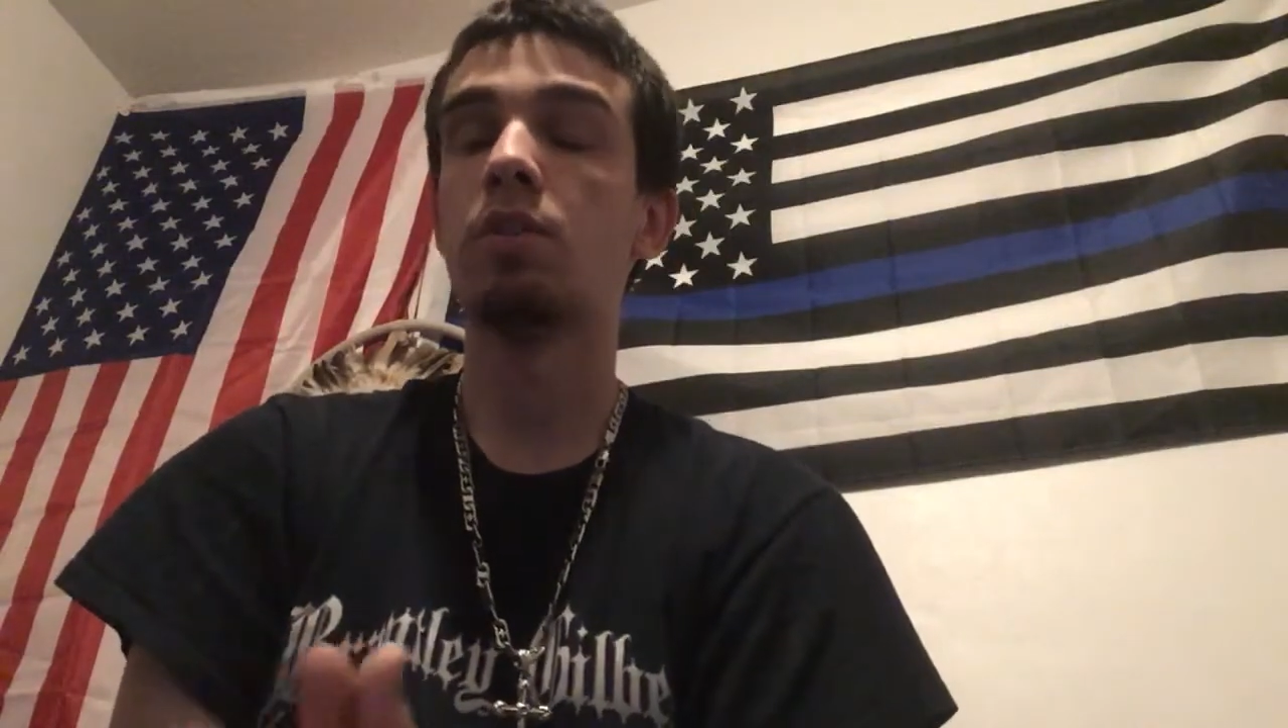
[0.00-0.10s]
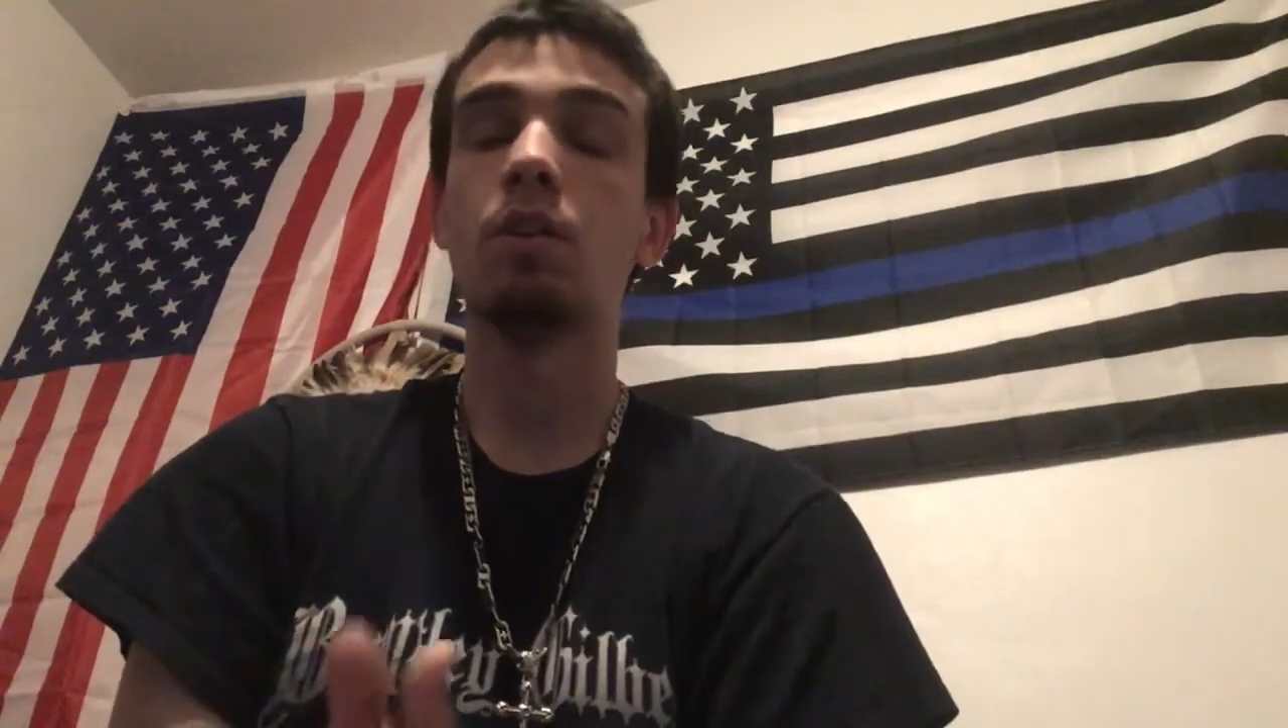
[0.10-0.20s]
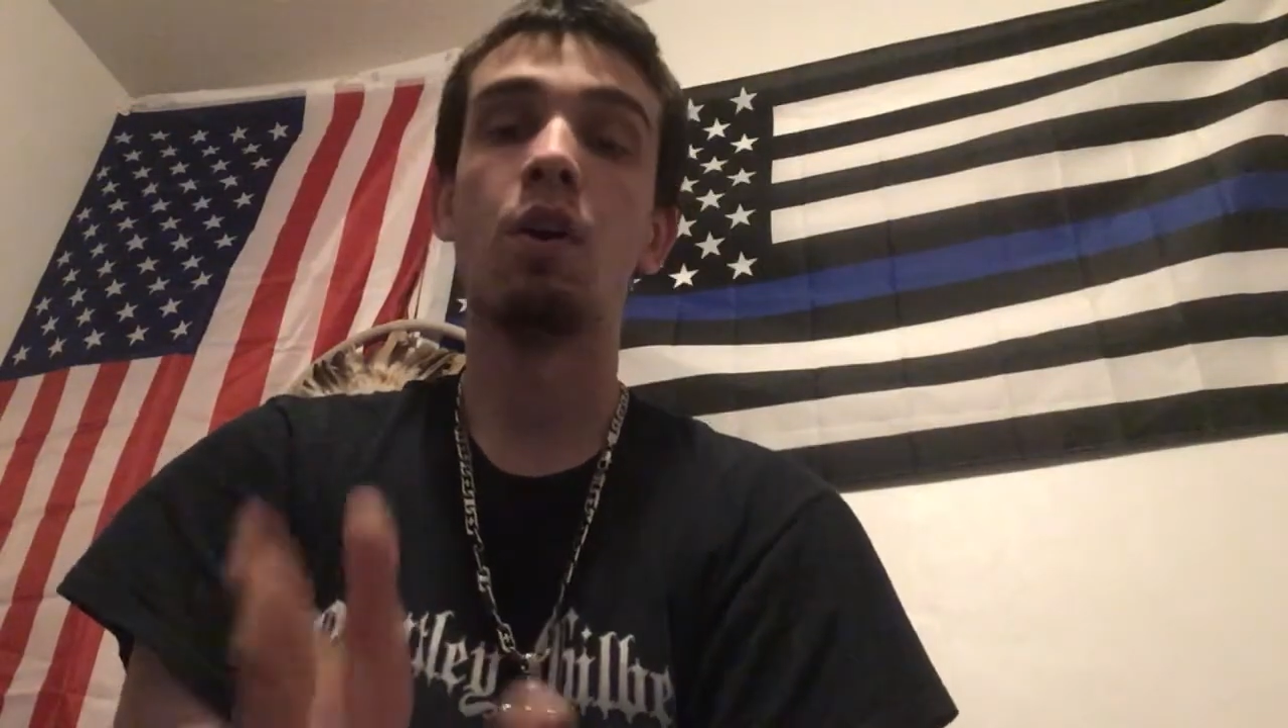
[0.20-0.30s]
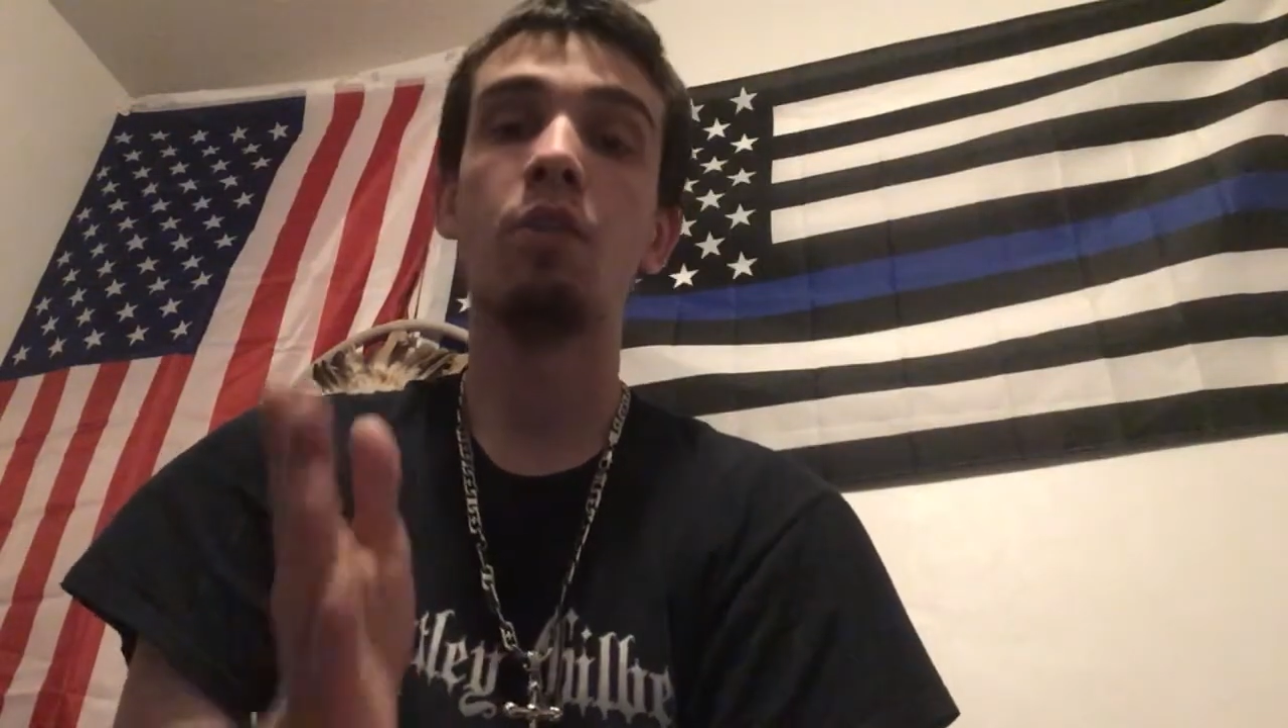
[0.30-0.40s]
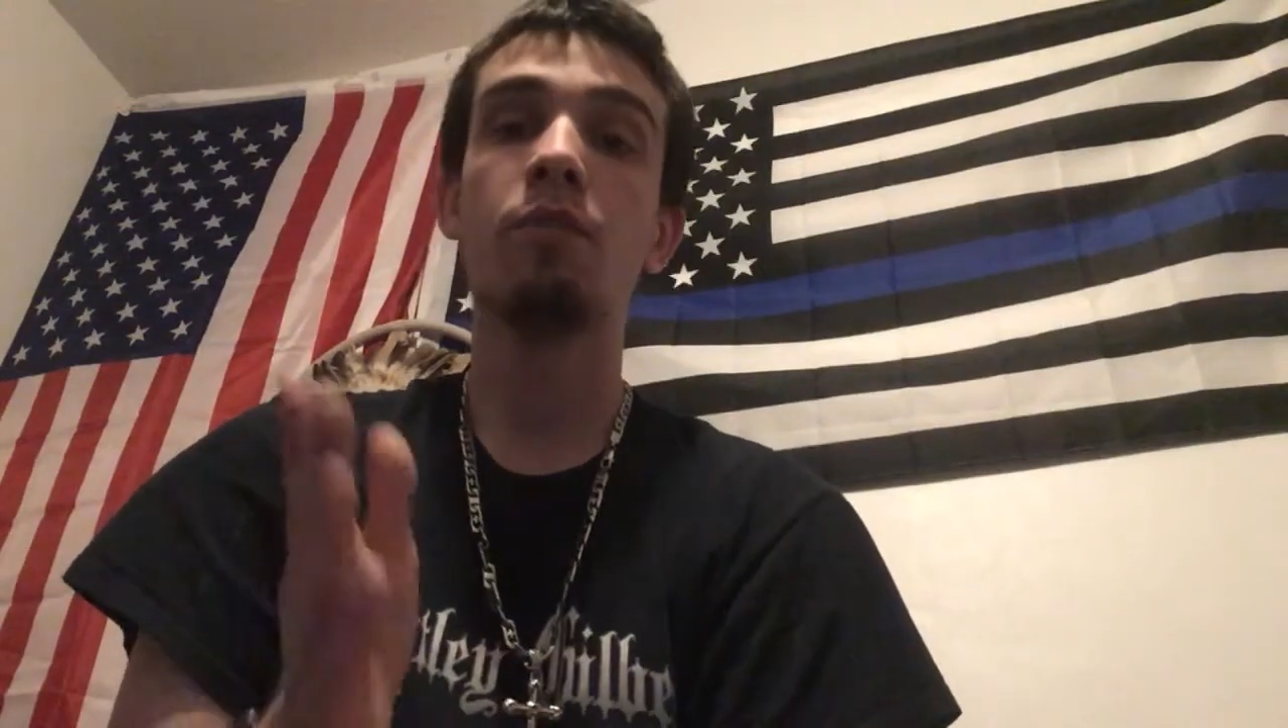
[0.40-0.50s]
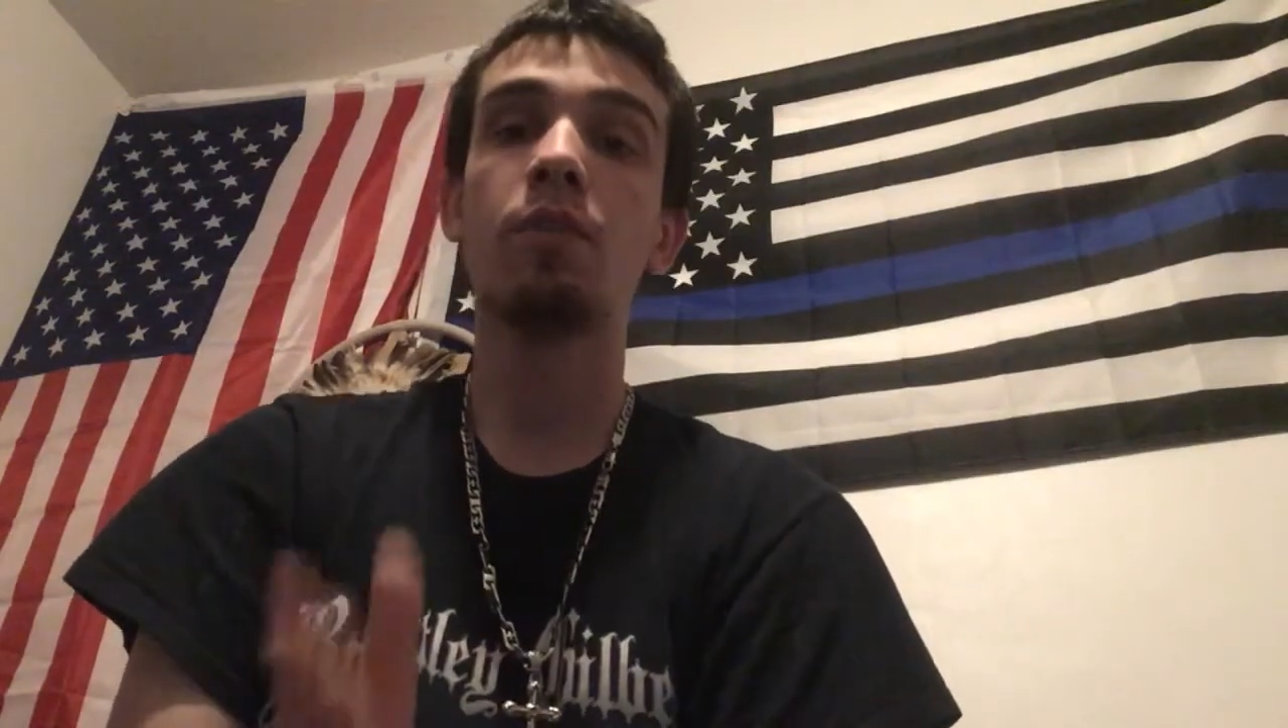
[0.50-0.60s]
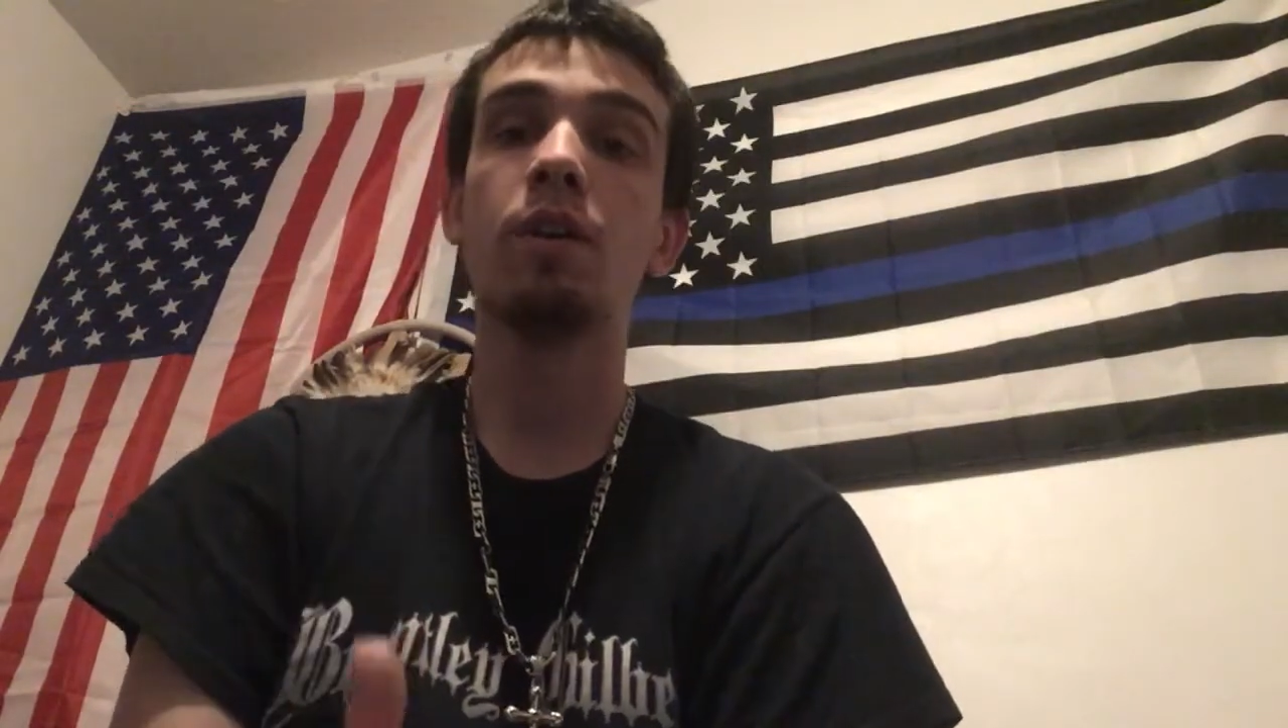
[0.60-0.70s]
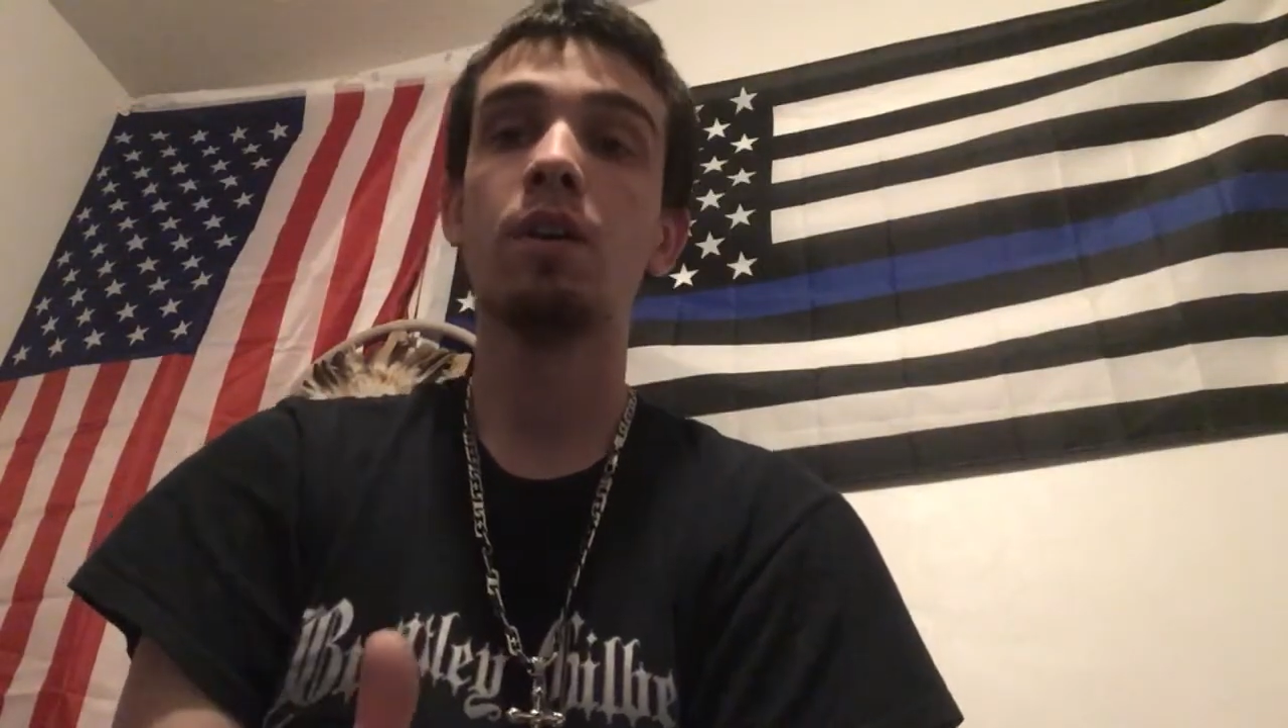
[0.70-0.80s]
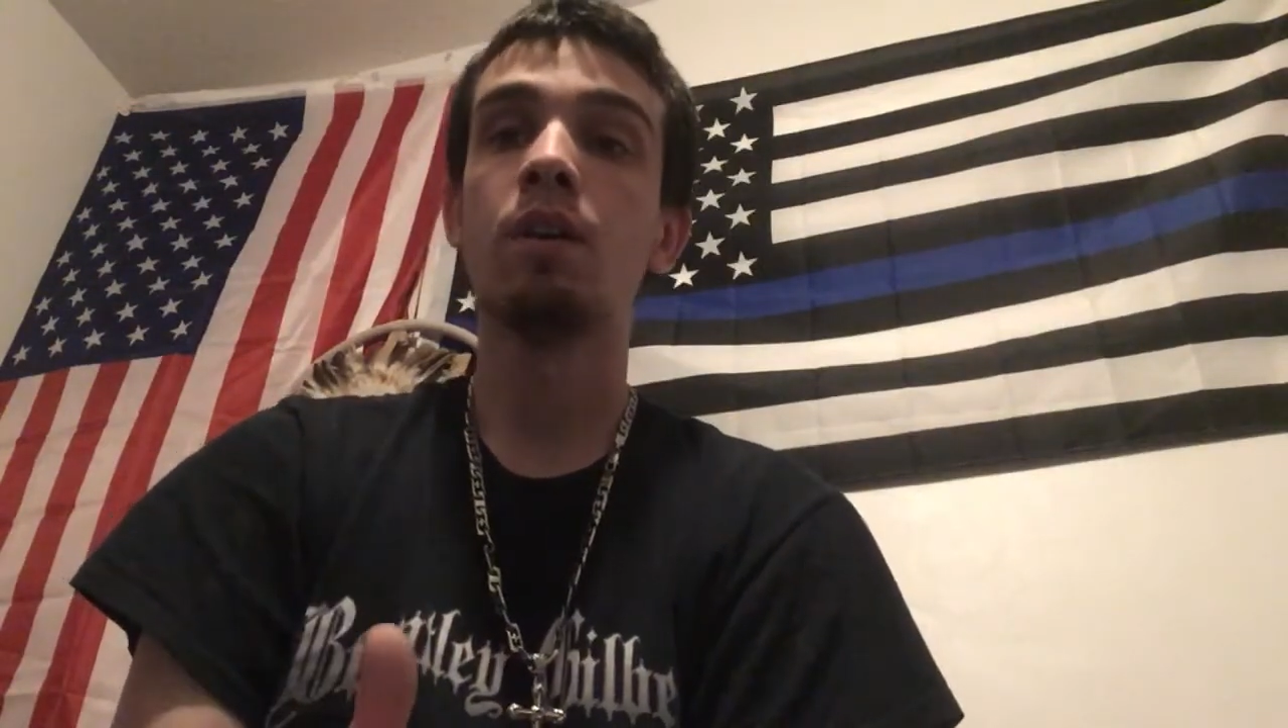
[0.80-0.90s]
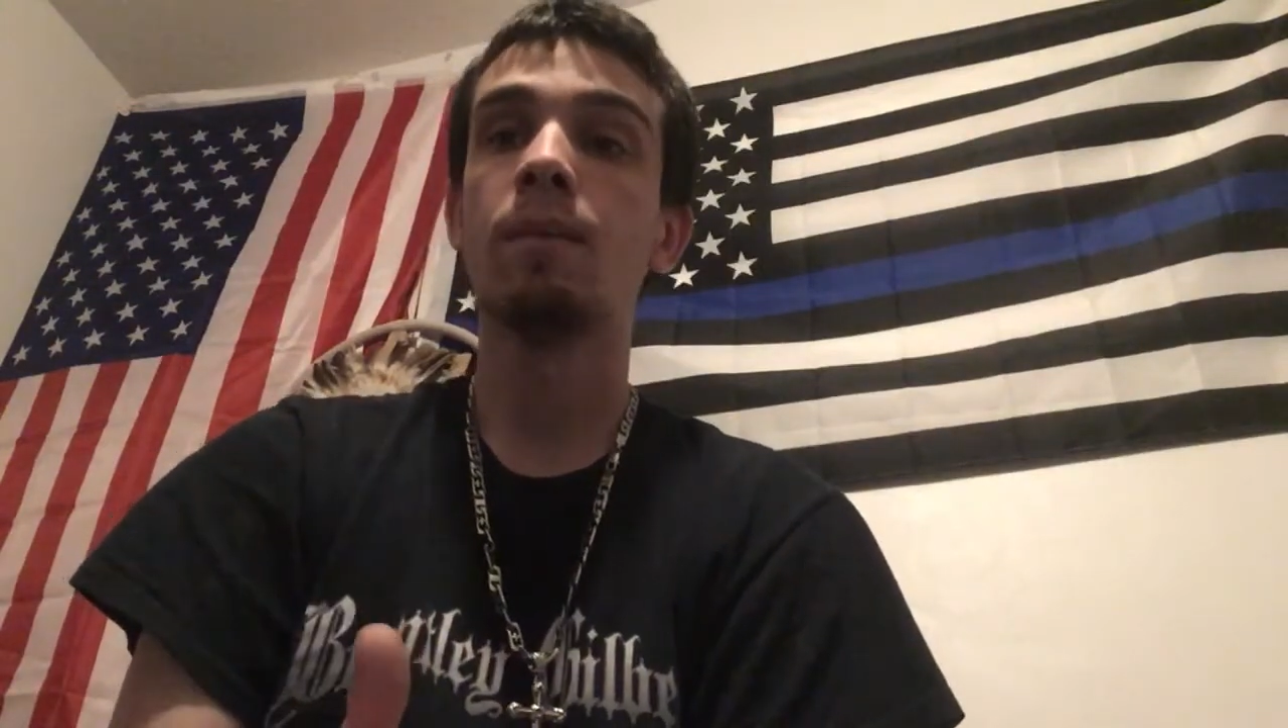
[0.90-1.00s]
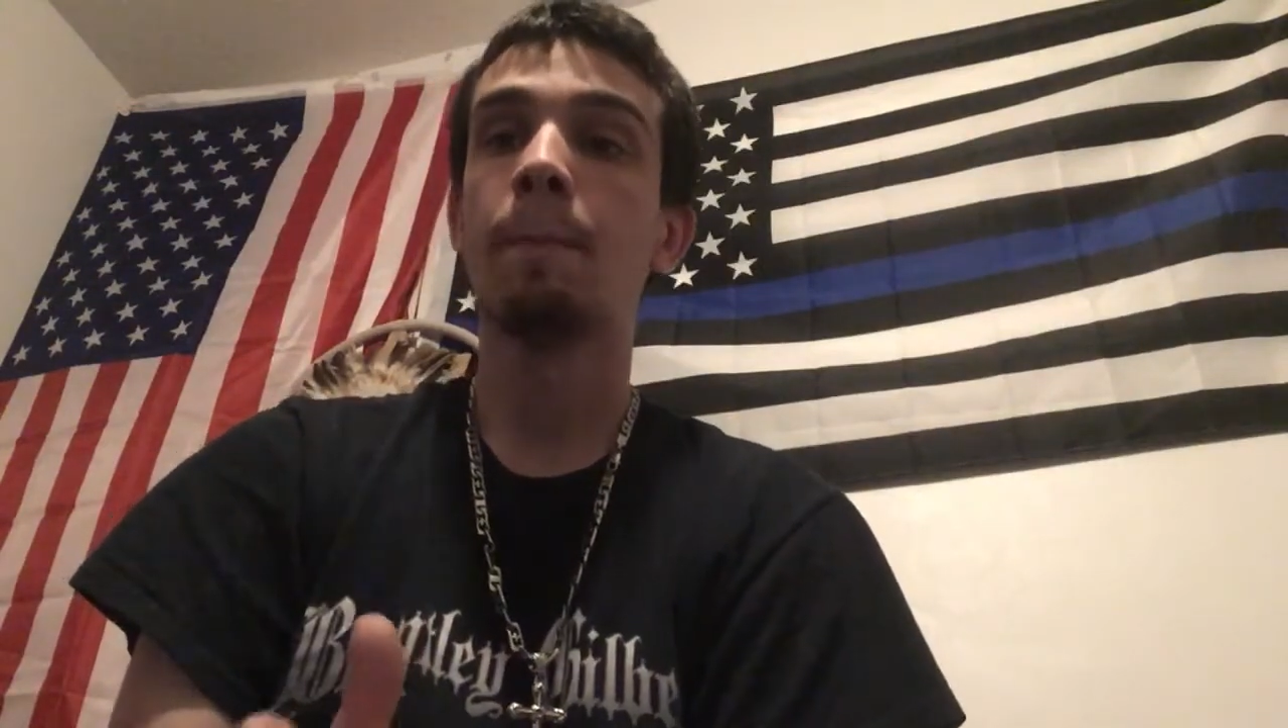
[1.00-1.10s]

You know, hopefully